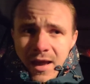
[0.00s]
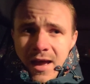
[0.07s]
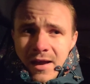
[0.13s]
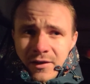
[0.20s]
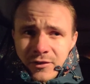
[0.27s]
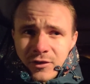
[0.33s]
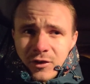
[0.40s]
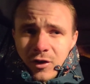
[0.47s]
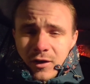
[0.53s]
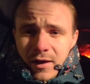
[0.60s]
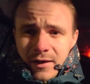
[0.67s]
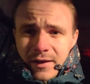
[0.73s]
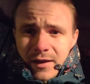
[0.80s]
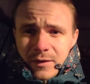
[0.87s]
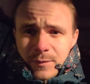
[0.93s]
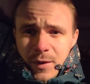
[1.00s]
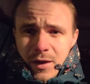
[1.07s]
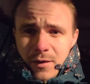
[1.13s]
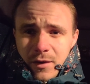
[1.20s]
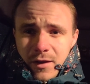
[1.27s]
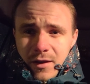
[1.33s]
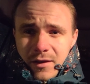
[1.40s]
Exeter looked like they had a
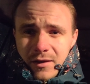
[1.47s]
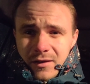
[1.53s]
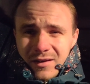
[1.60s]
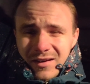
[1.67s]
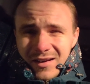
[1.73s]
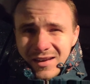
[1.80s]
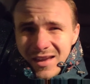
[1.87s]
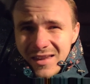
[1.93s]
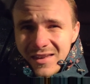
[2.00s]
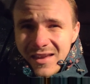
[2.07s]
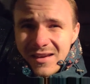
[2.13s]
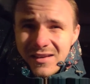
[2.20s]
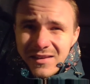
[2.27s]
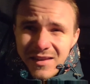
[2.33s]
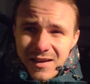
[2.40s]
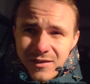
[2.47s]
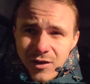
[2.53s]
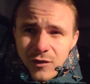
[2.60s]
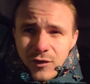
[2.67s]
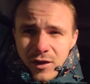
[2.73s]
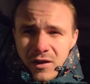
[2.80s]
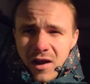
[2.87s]
bit, and then again they
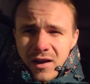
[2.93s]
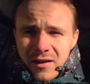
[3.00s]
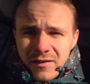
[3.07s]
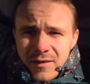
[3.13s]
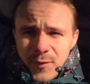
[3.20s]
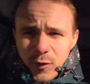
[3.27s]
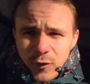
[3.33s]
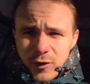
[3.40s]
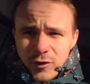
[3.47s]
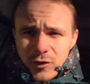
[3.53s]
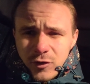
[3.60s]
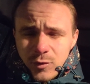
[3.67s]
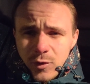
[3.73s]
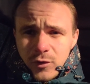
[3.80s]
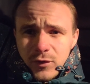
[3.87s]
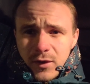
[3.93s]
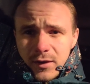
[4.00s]
sort of had a similar issue to us.